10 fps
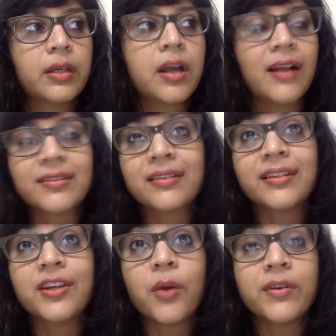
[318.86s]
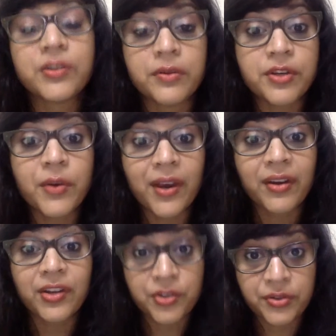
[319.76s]
constantly go into a new
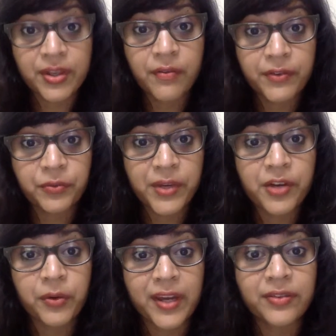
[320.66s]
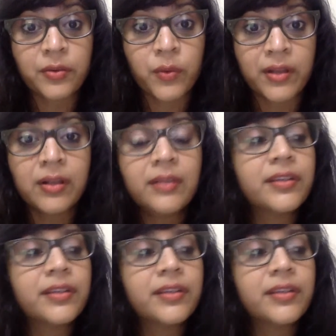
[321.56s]
area yourself and recreate the wheel,